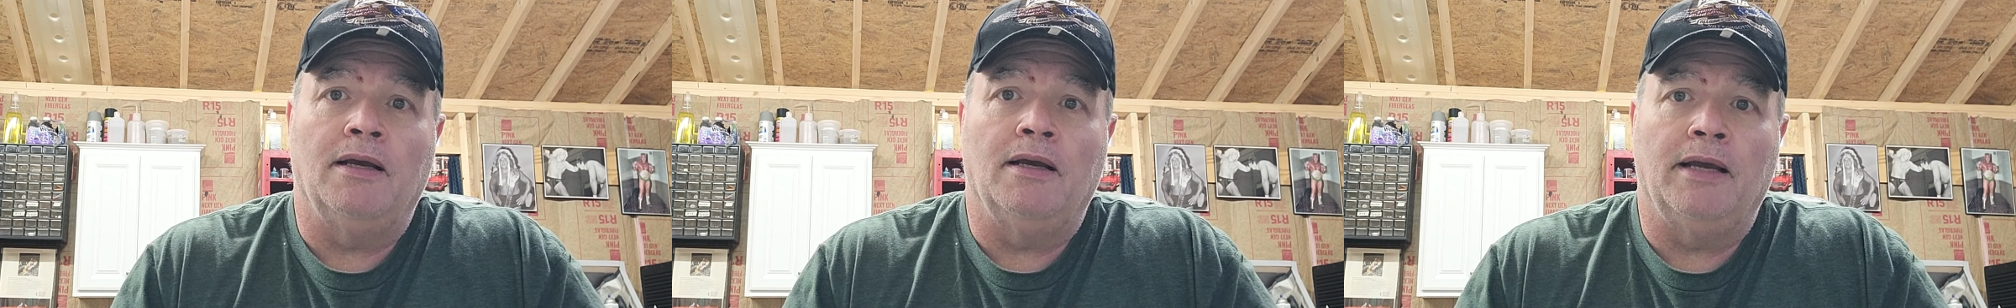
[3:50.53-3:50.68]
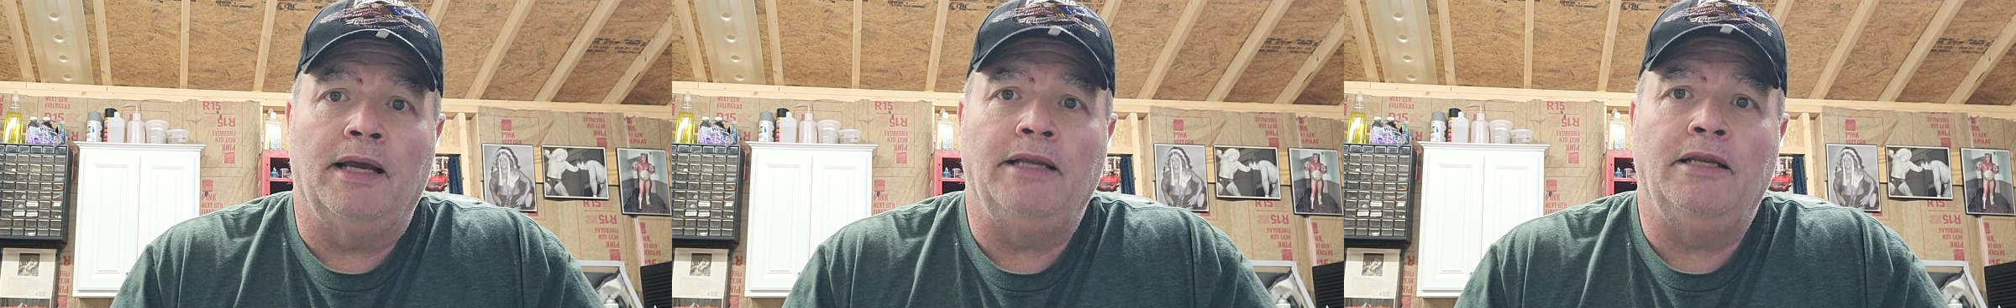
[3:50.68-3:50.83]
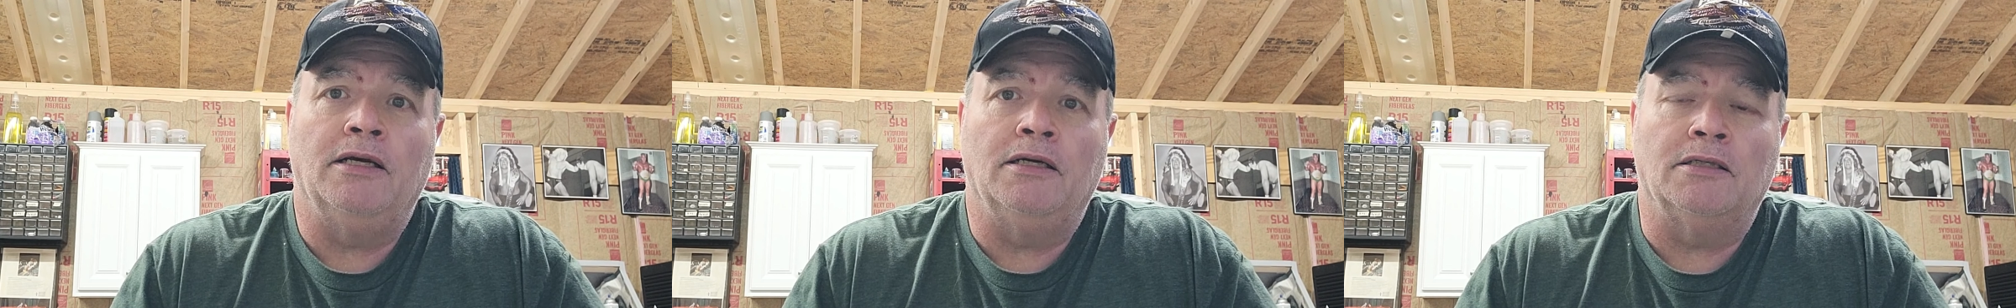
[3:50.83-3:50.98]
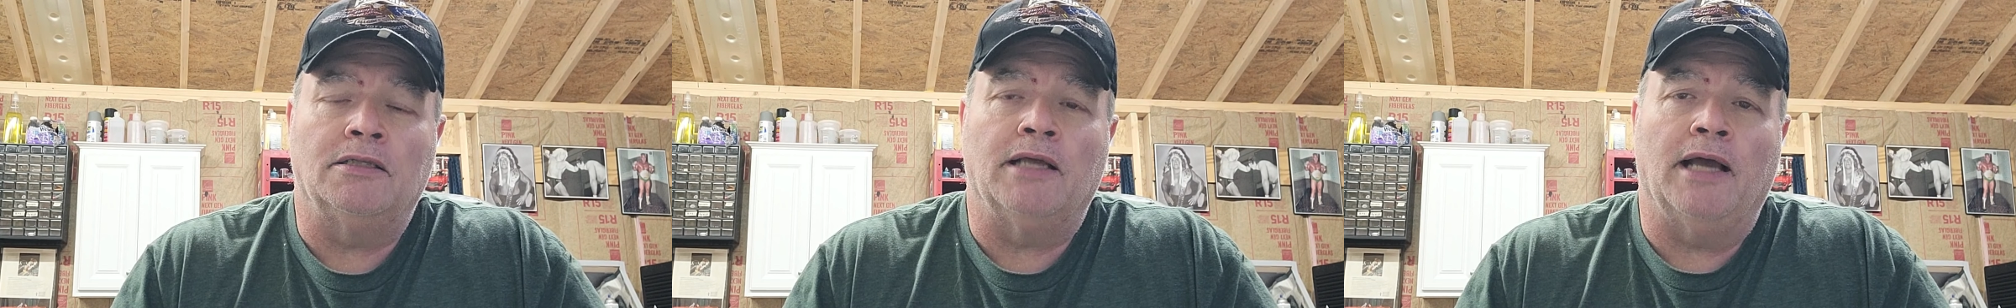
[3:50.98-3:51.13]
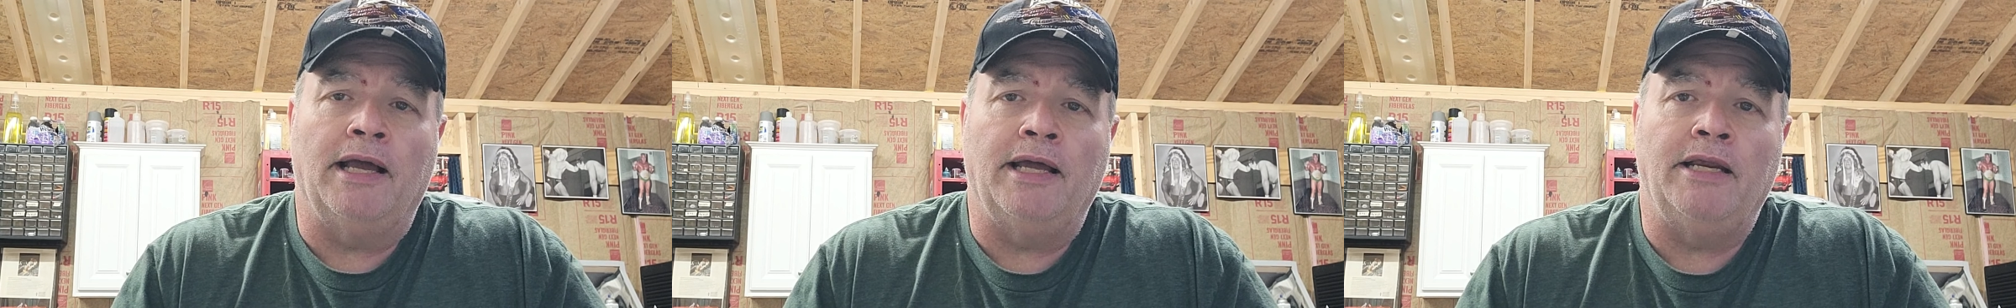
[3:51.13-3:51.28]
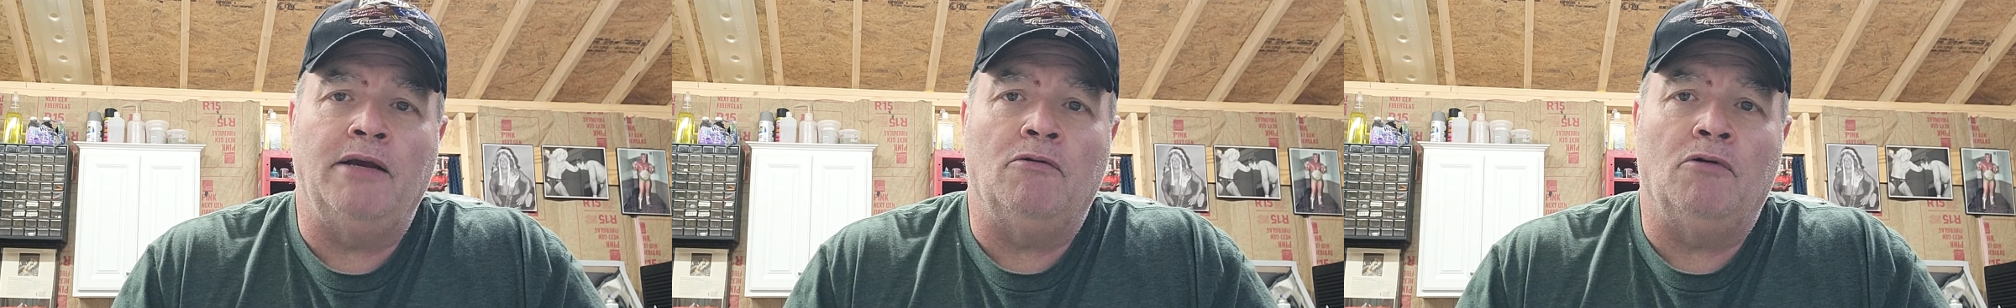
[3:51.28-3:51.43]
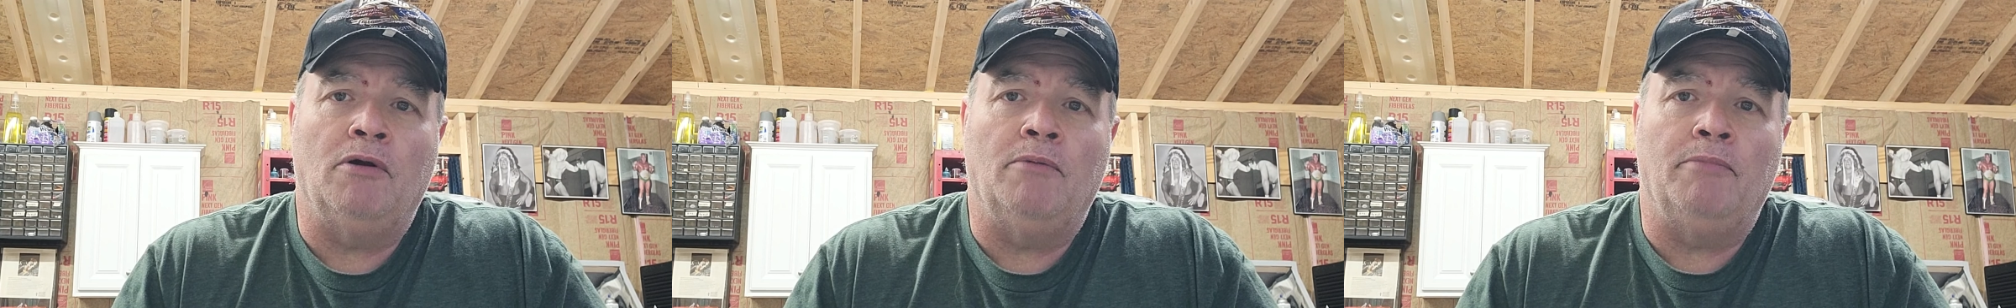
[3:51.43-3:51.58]
He does the
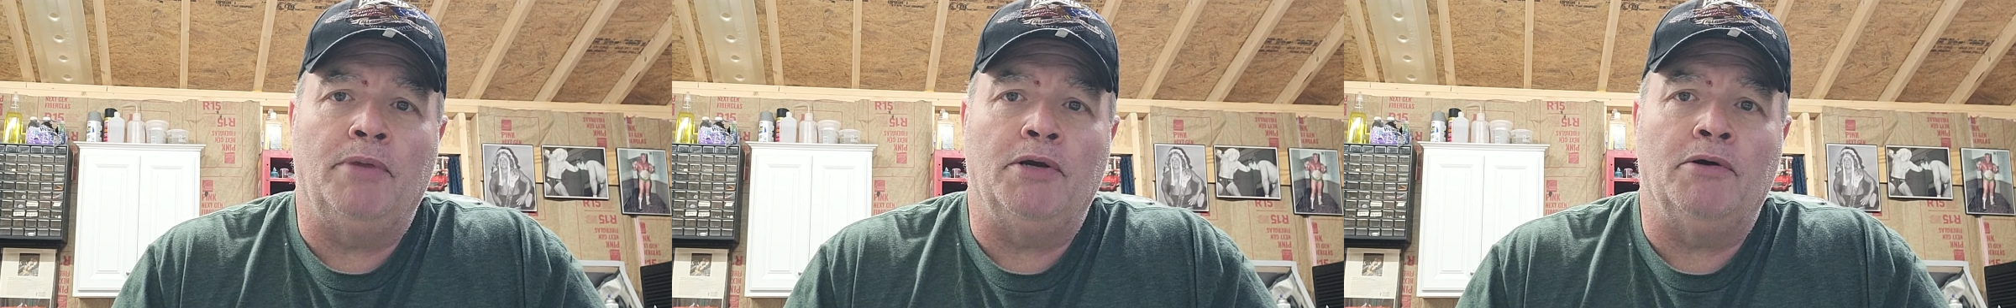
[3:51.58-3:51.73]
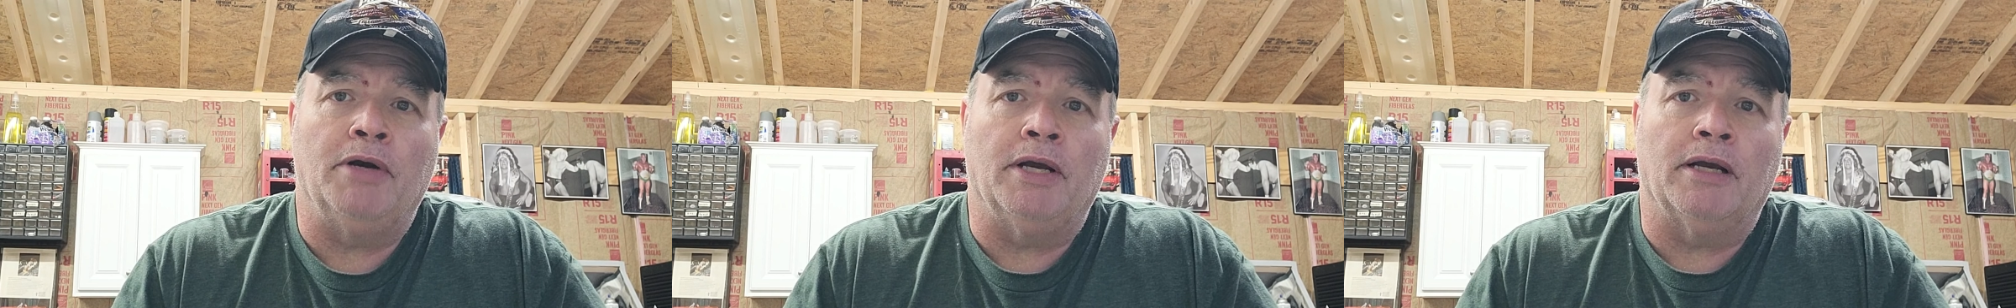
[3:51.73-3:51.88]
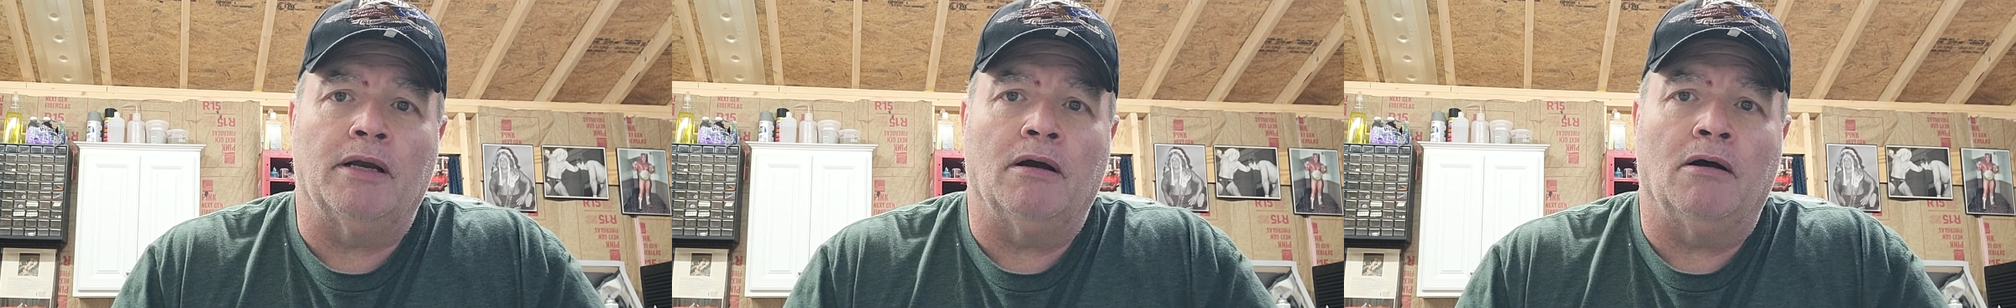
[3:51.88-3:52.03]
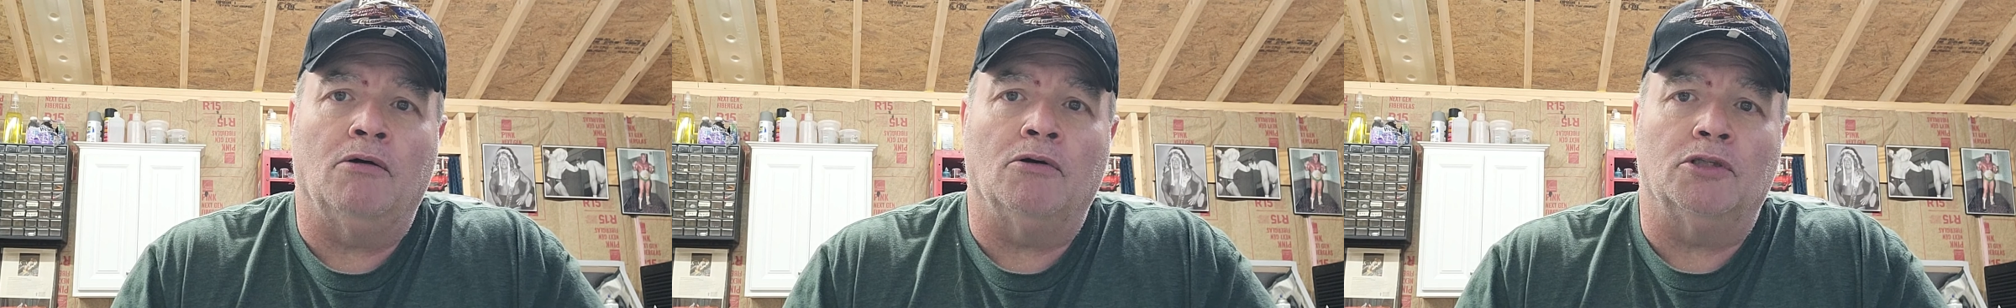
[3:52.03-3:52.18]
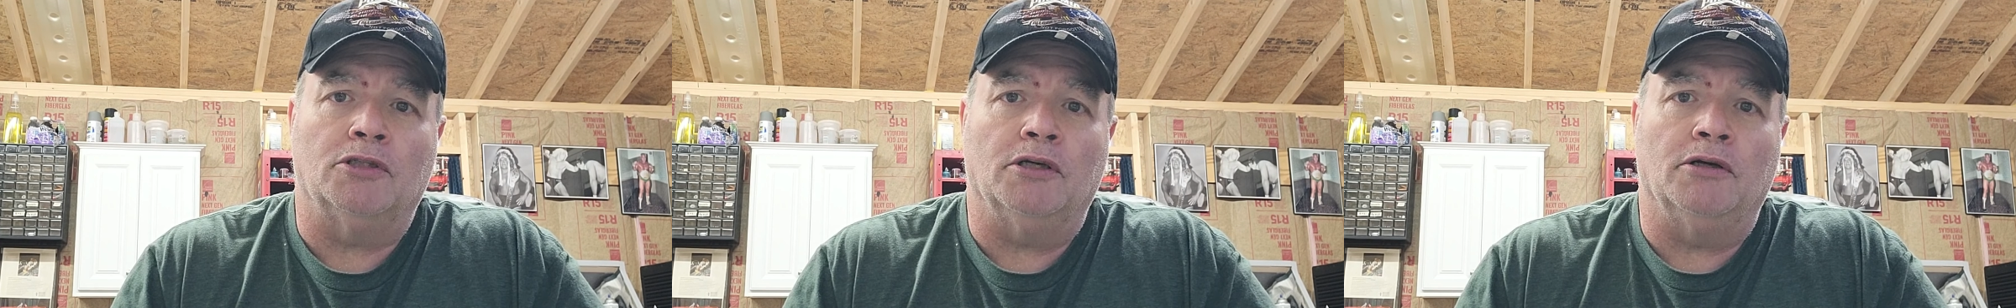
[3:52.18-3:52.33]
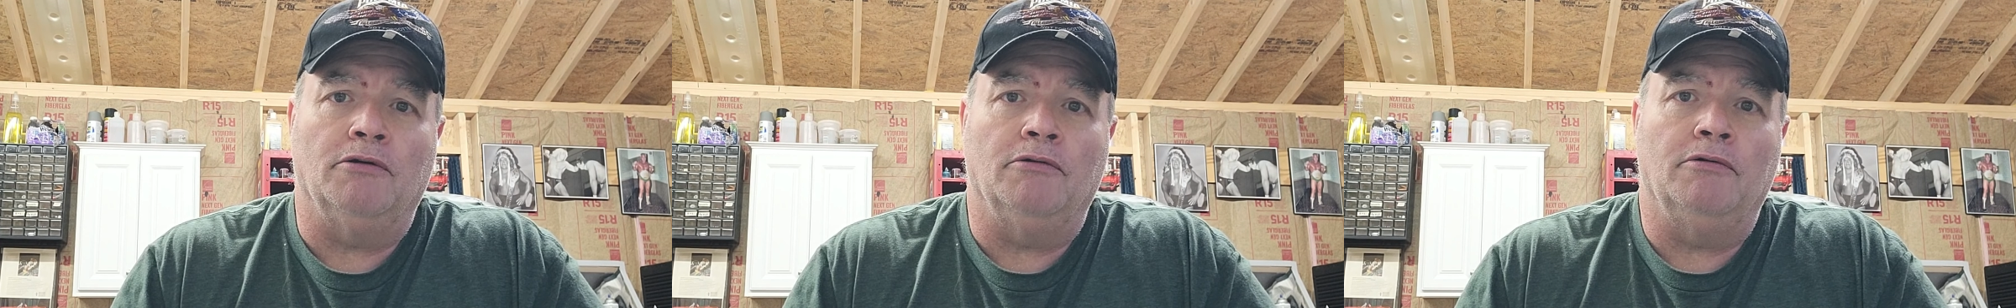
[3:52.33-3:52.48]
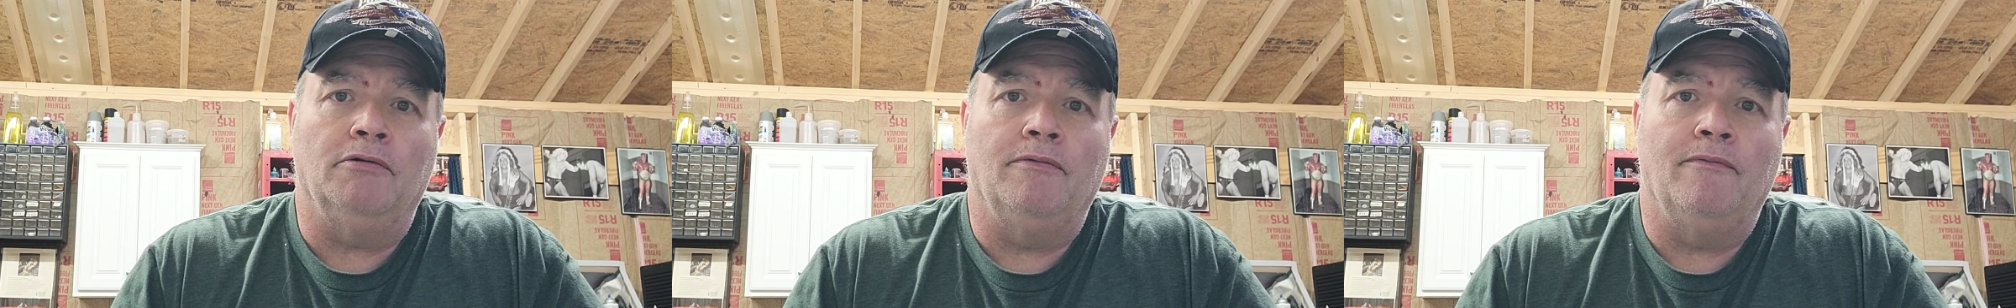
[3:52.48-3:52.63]
81 Buick
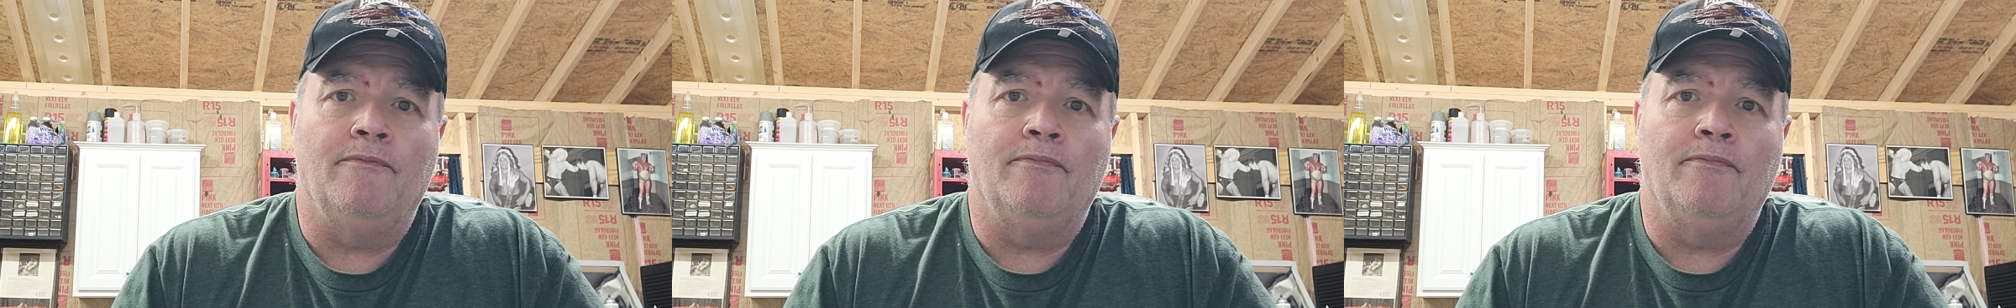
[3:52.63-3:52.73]
also,